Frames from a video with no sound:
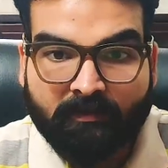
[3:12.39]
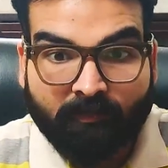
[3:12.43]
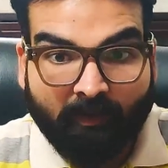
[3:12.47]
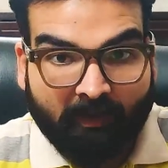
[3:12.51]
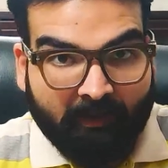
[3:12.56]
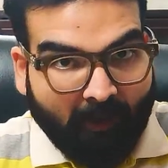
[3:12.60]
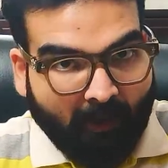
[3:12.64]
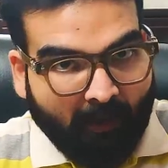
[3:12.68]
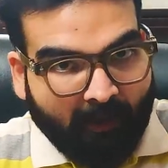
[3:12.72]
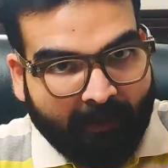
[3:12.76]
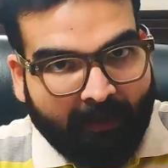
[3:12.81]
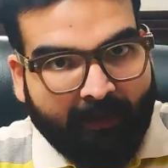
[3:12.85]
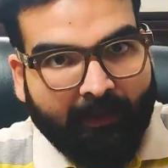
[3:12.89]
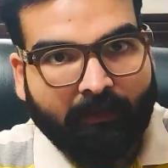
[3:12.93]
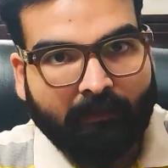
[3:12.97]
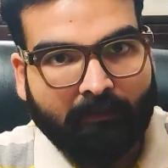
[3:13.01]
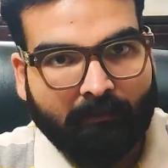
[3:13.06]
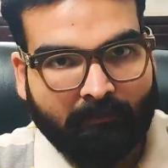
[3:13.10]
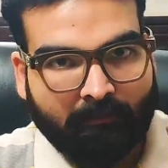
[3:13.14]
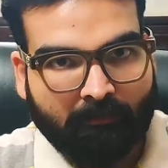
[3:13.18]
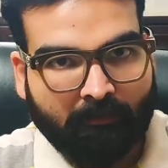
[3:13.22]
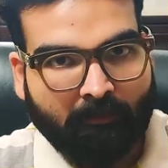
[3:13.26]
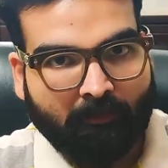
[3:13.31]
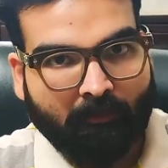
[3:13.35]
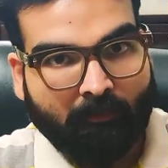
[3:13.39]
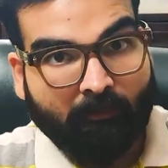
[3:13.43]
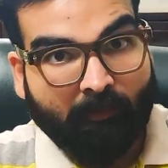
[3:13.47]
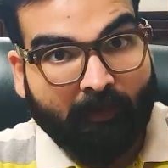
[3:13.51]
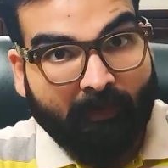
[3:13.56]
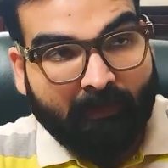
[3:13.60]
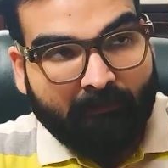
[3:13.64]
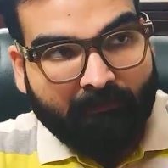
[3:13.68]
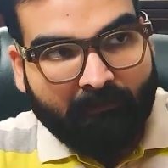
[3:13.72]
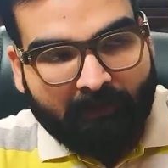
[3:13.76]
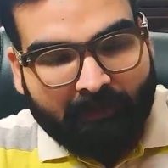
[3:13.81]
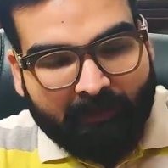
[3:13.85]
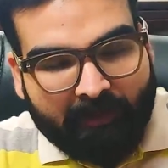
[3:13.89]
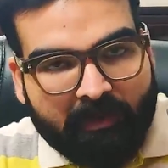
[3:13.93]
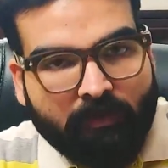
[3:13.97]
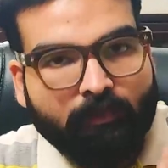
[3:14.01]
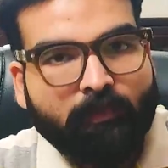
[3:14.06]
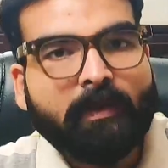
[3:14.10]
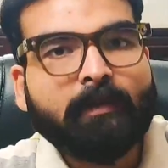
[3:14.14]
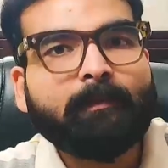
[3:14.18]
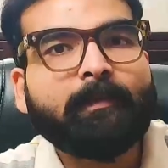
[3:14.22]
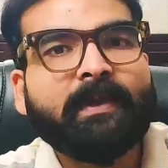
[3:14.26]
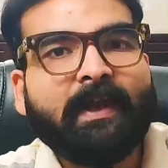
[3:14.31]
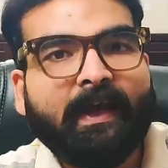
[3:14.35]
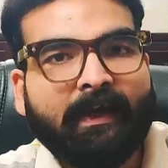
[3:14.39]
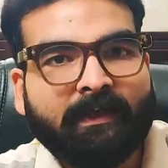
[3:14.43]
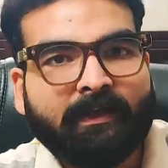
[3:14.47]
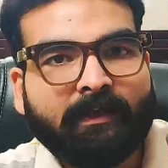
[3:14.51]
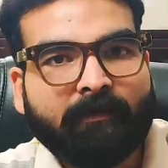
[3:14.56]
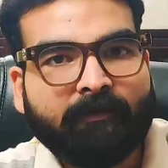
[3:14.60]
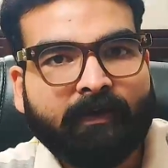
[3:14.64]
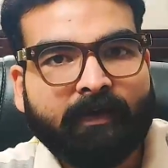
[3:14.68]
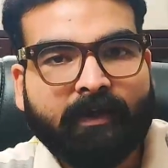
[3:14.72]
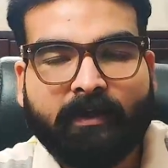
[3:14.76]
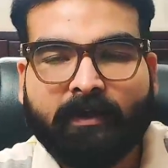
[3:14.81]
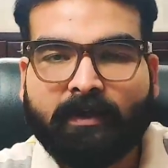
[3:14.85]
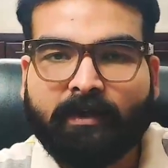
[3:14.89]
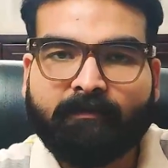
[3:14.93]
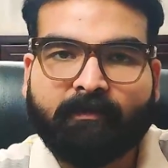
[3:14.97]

But again, whenever this will be activated,